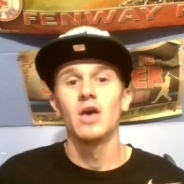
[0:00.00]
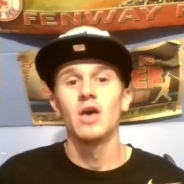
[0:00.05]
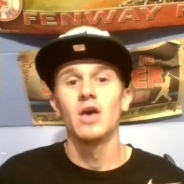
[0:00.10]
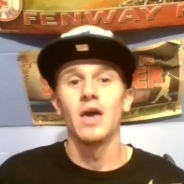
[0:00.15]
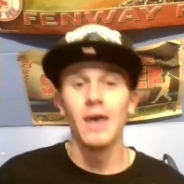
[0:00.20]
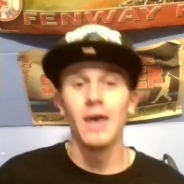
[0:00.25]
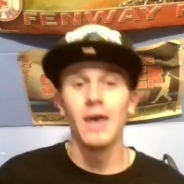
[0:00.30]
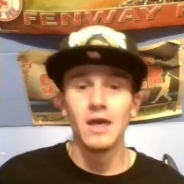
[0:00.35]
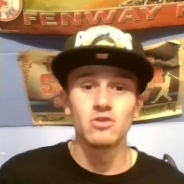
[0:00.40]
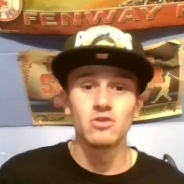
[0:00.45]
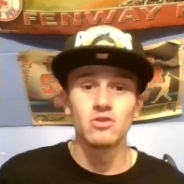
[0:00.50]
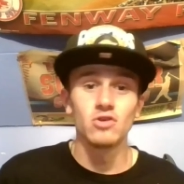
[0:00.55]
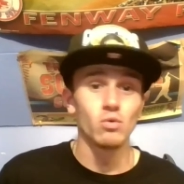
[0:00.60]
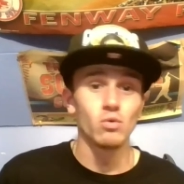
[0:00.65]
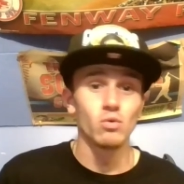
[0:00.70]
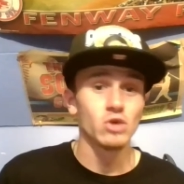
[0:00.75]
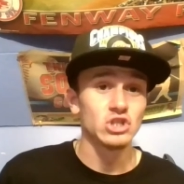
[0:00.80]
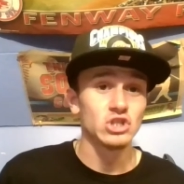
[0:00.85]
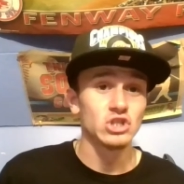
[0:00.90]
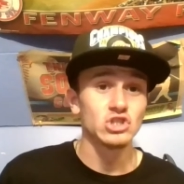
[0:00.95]
And so
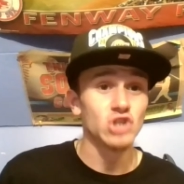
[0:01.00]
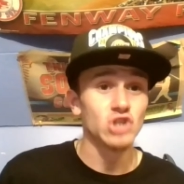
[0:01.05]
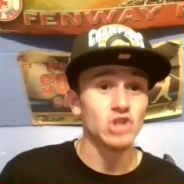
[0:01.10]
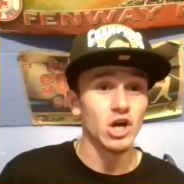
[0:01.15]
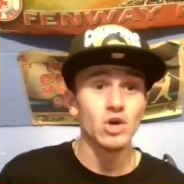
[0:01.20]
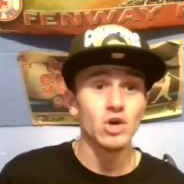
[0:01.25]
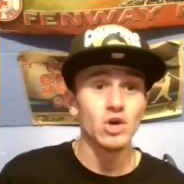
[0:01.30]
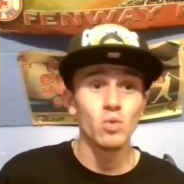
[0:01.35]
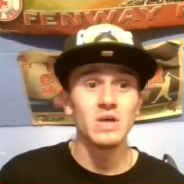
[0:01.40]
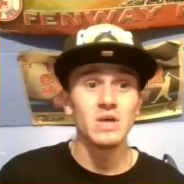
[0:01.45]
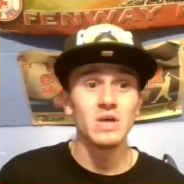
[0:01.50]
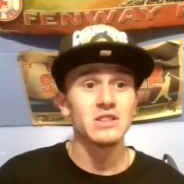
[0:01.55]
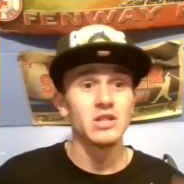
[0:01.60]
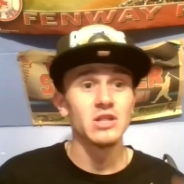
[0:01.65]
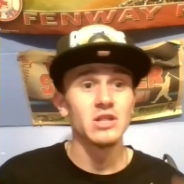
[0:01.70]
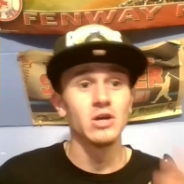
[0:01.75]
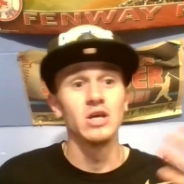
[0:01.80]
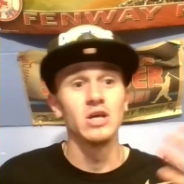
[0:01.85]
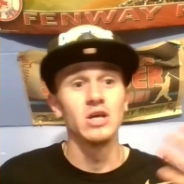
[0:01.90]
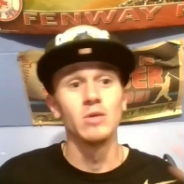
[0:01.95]
we're going to start
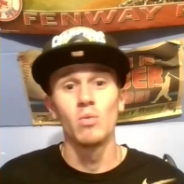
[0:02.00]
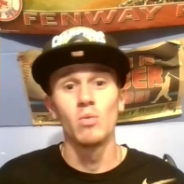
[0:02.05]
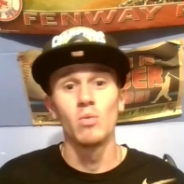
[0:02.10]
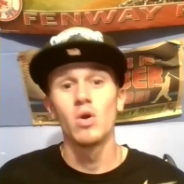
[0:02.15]
with the